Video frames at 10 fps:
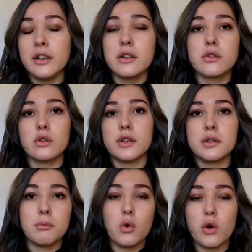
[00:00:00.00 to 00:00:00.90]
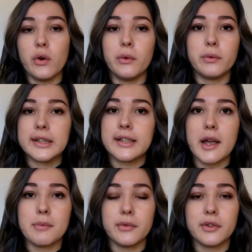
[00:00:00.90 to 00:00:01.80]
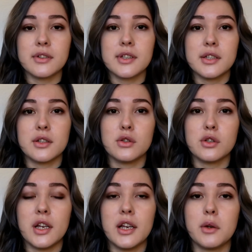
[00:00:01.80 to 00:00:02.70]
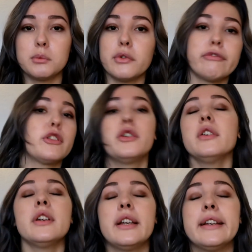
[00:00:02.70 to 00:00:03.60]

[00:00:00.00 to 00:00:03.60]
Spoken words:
So it's more what type of consistency you prefer.